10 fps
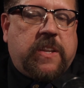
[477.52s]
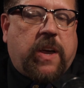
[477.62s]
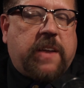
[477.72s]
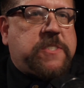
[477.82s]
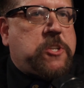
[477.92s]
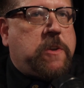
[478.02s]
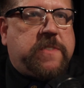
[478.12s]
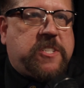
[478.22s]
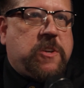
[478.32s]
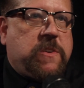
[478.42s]
I've
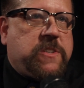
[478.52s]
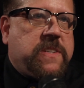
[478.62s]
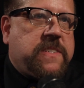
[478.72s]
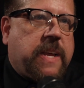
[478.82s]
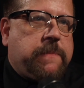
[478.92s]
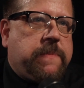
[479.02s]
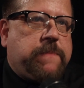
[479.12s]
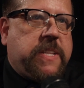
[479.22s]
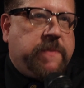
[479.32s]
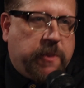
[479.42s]
served churches. I
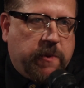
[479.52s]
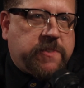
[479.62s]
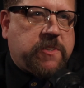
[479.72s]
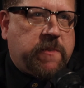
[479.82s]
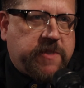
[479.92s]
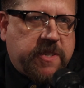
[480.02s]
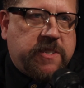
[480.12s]
believe you've served